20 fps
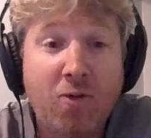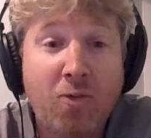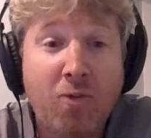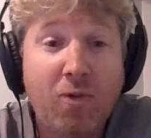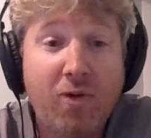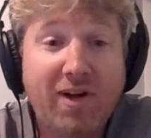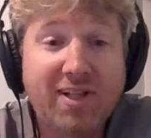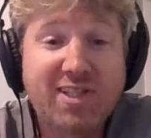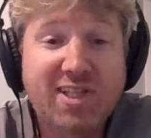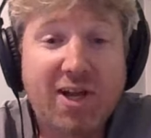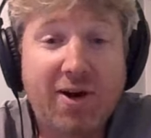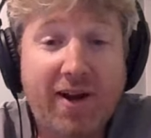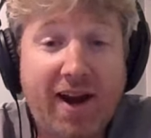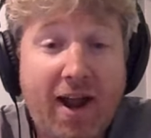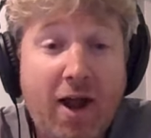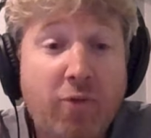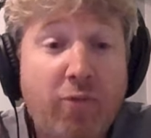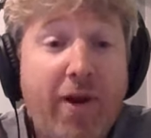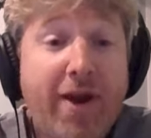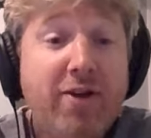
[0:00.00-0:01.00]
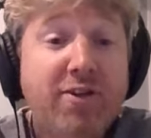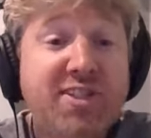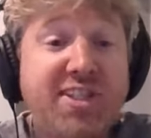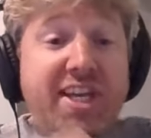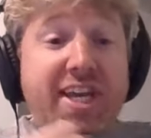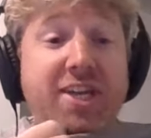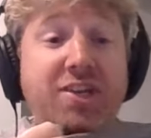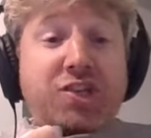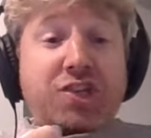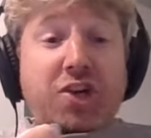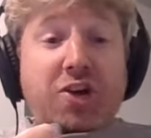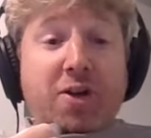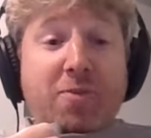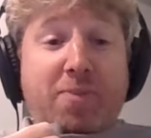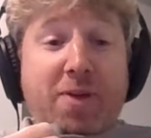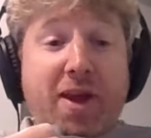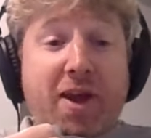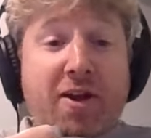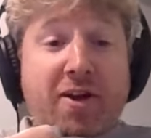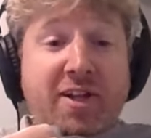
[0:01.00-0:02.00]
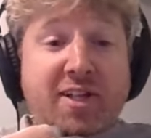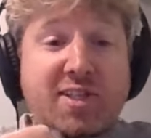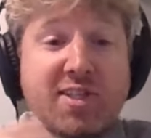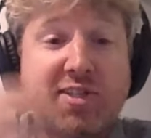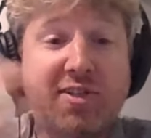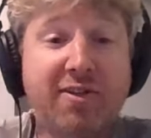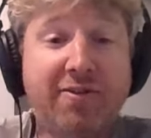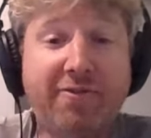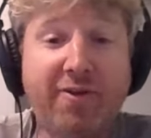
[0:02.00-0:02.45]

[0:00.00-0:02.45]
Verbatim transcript: What's going on? A rare T-shirt appearance